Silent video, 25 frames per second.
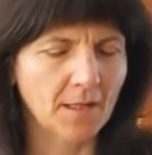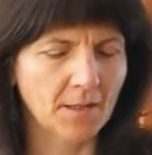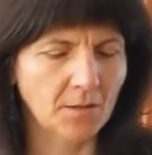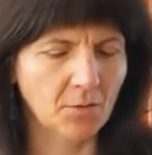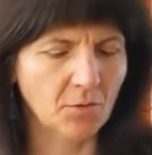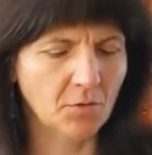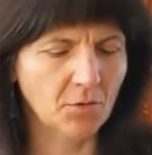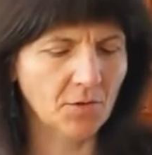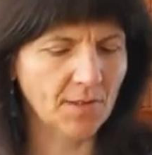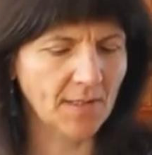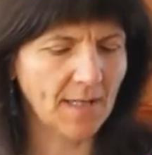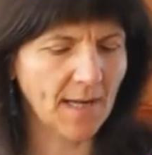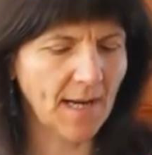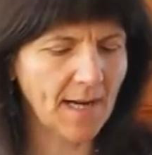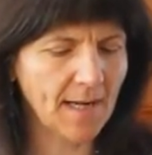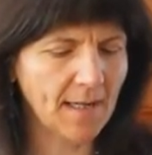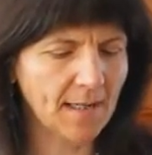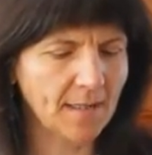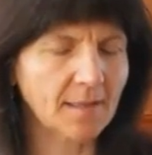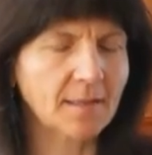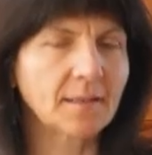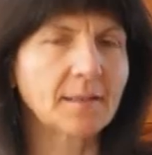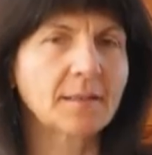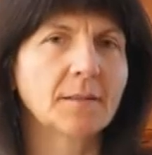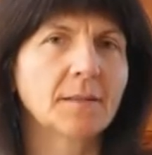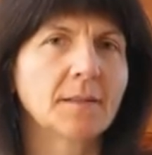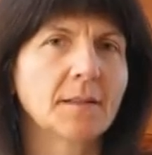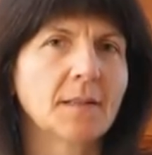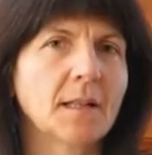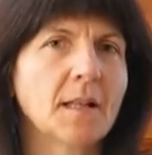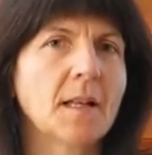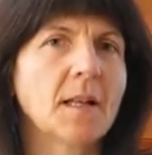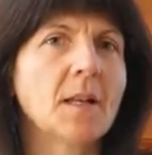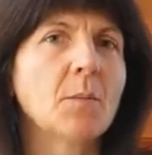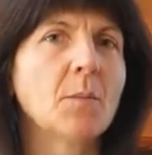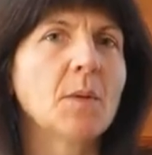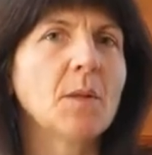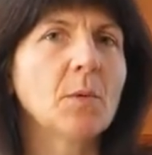So to start,
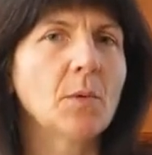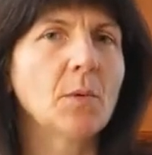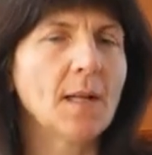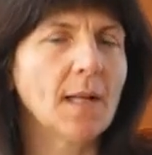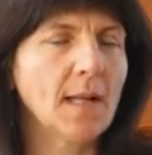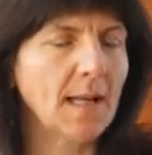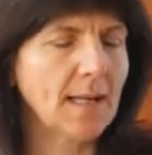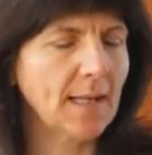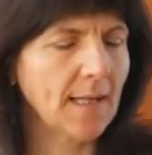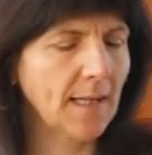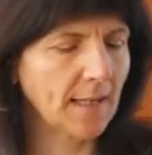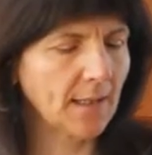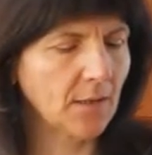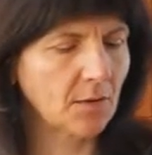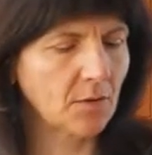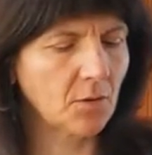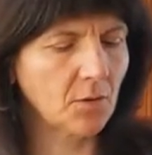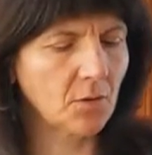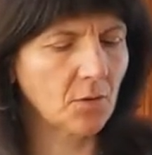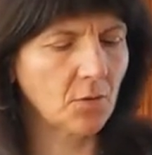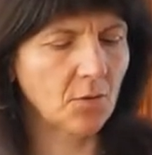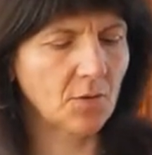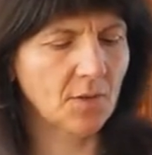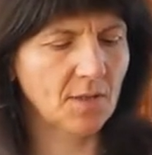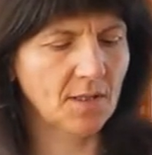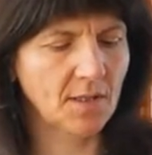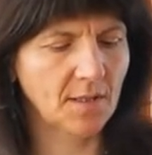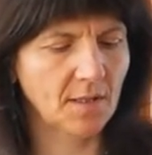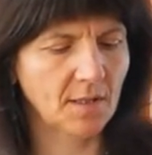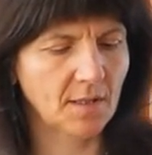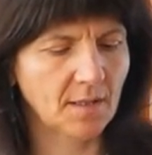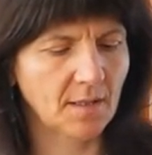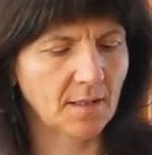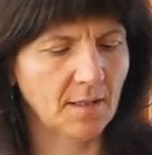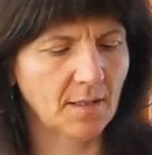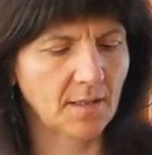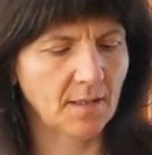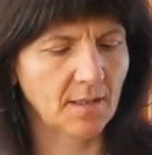meanwhile I like to use
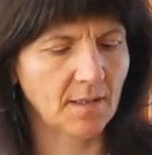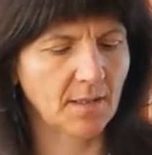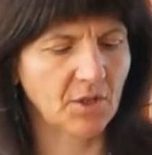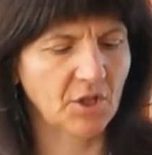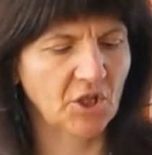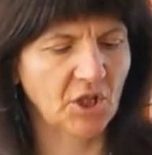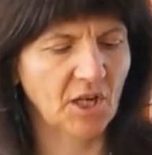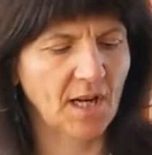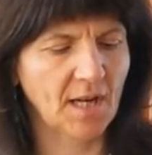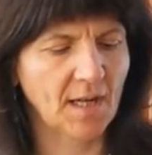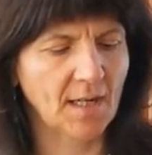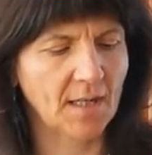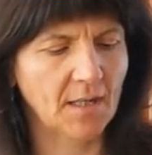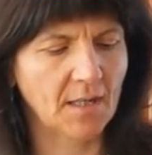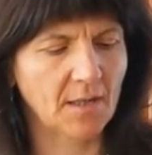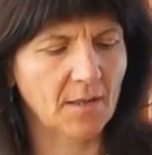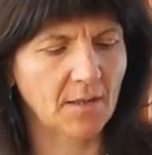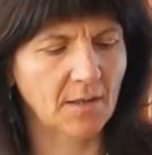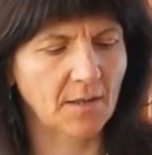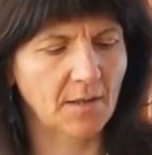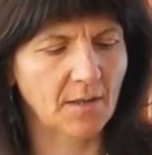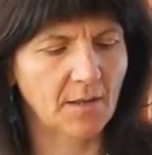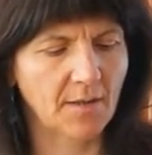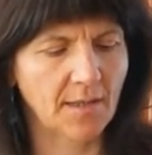a jar